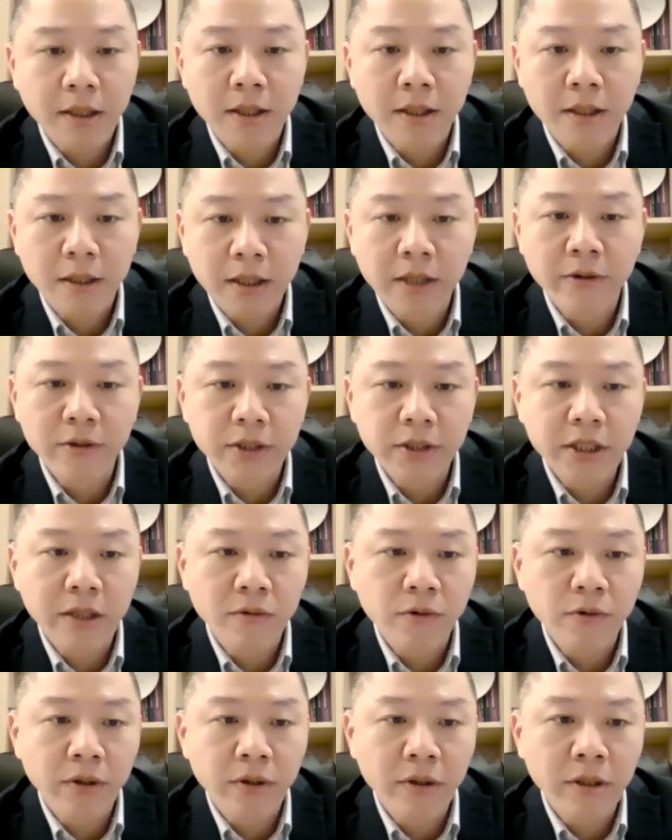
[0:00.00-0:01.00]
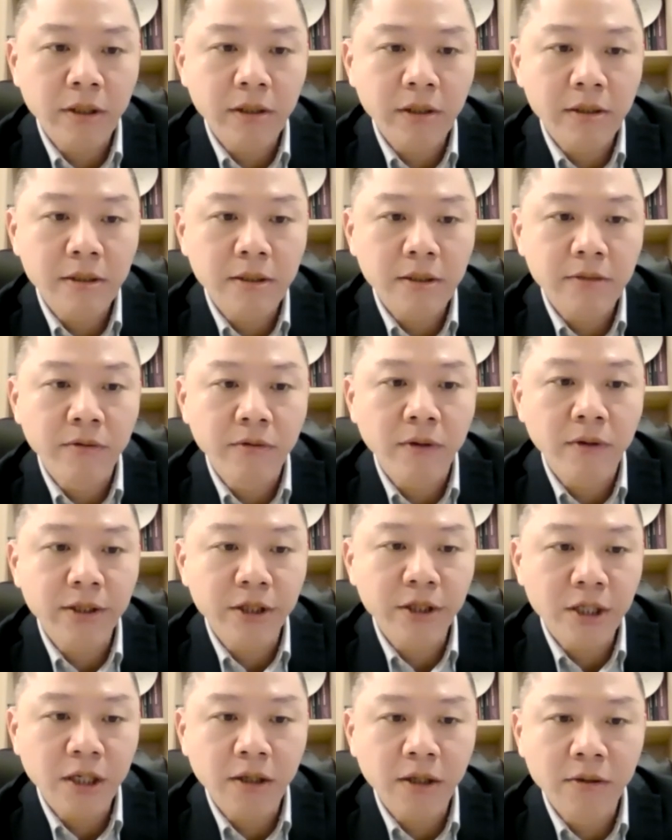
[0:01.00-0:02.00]
Kowenza will
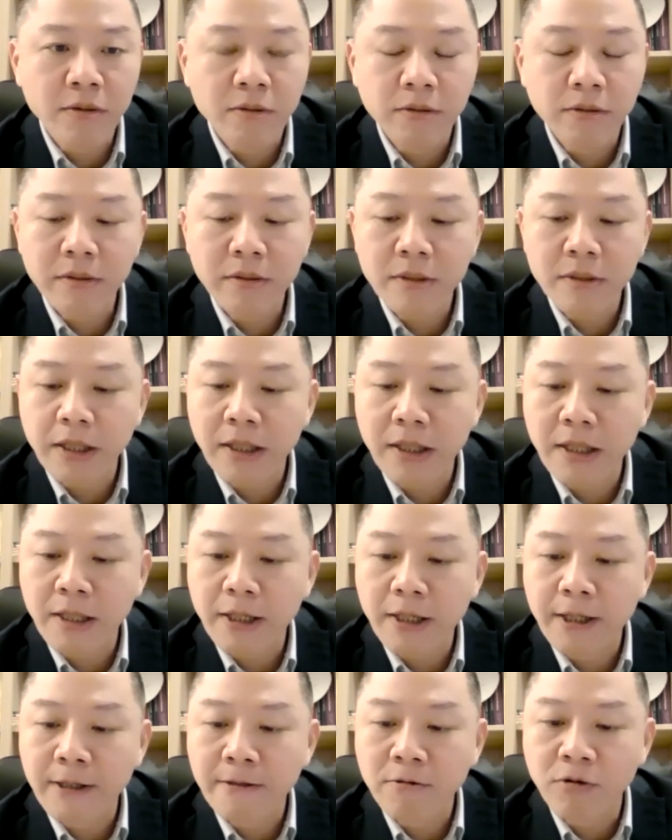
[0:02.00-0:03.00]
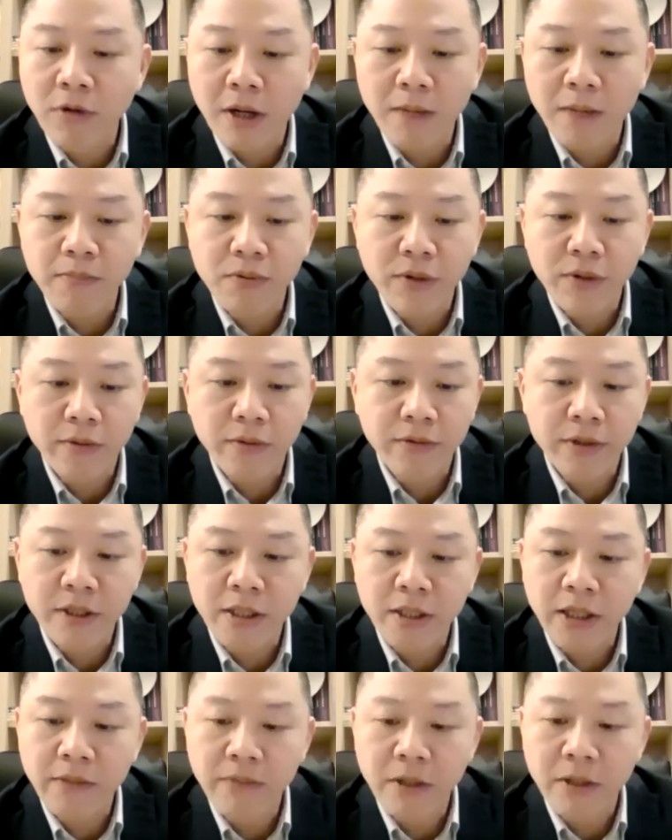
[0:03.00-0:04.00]
want to cooperate with
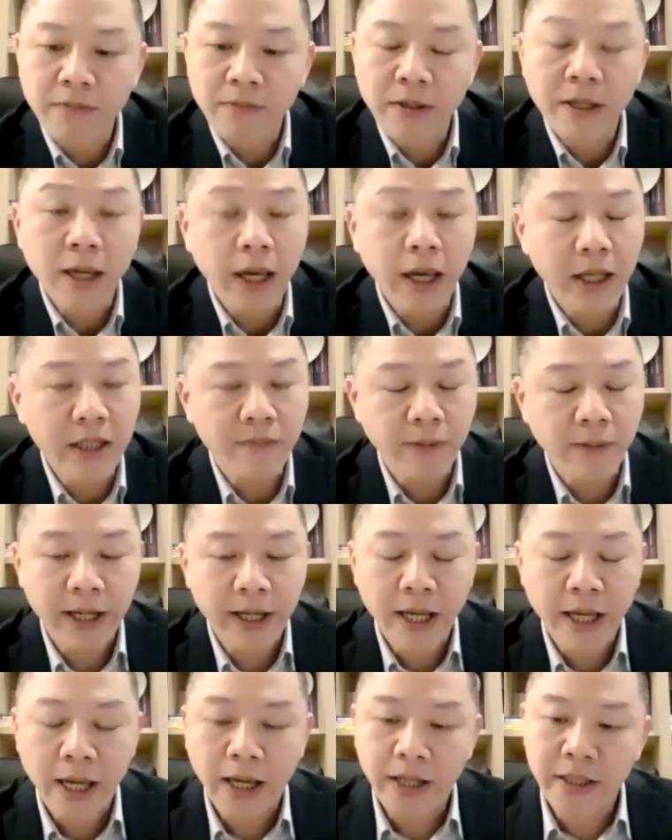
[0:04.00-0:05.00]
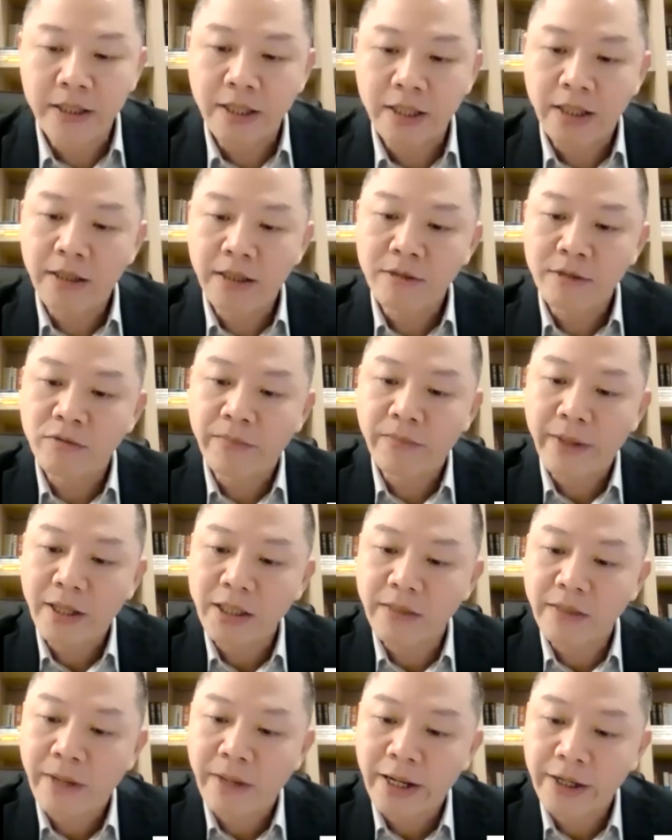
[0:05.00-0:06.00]
DPP case by case to
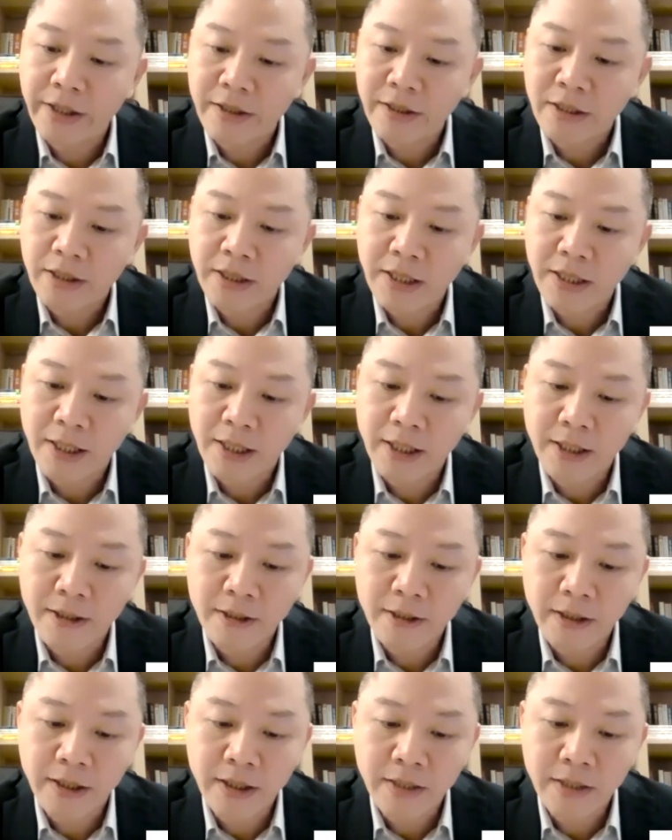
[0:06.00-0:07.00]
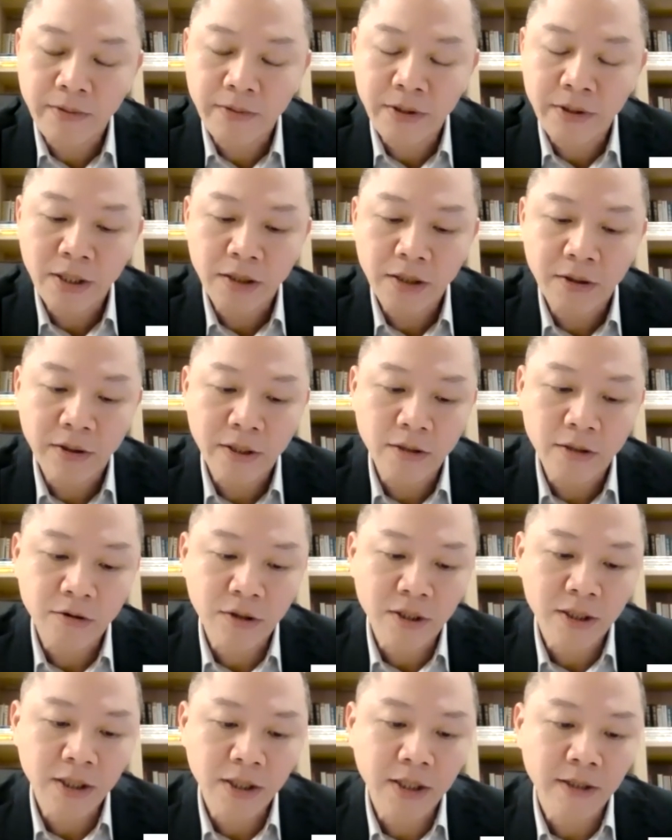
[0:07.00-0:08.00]
maximize its political
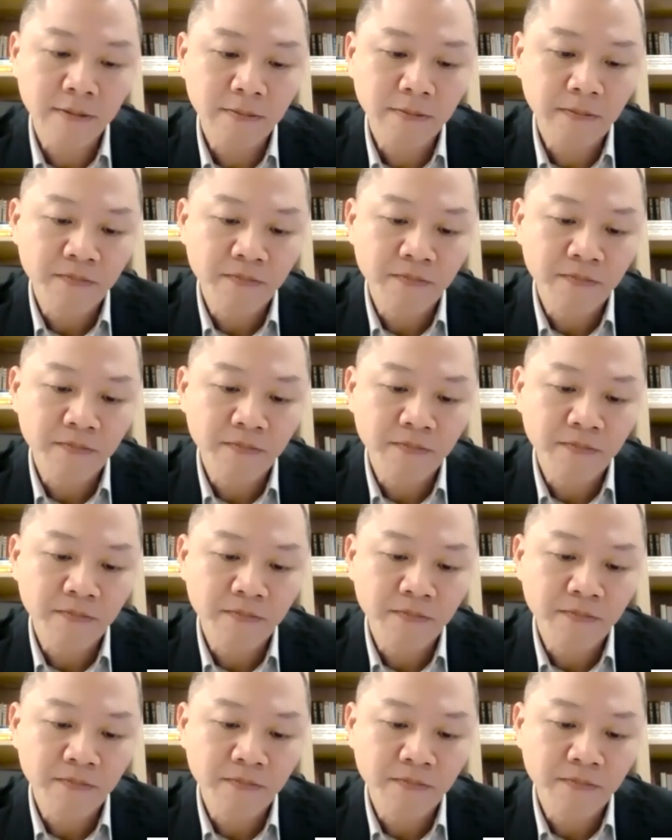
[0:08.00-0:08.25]
interest.